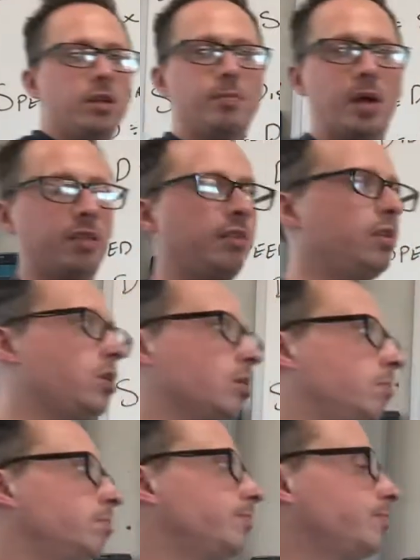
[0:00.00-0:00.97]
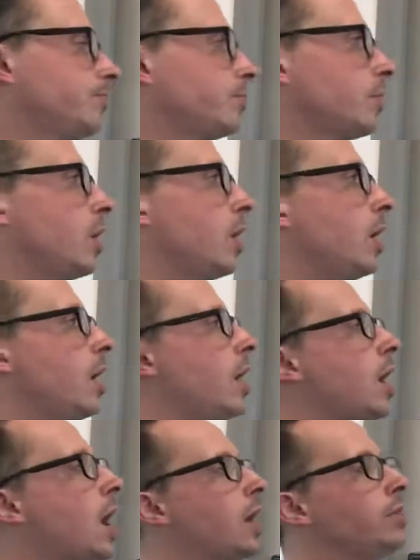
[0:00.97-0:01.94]
by t.
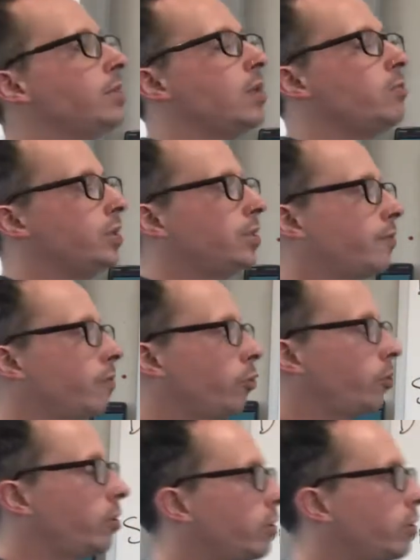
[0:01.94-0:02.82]
And then we need to look at the